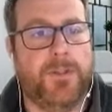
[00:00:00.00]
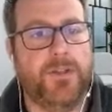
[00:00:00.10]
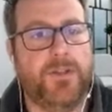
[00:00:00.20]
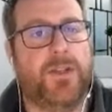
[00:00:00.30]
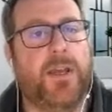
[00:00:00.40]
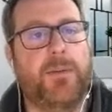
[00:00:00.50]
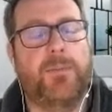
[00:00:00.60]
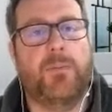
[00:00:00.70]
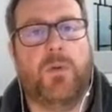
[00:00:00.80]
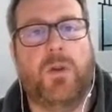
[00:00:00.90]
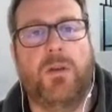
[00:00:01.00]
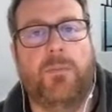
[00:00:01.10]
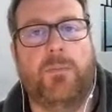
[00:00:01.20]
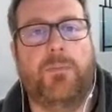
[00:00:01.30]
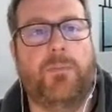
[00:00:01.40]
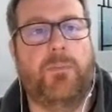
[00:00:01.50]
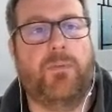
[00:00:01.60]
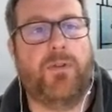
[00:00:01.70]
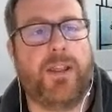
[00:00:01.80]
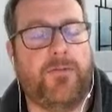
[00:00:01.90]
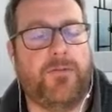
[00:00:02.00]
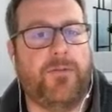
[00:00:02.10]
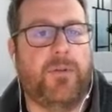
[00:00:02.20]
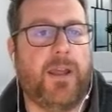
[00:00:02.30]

Just a brief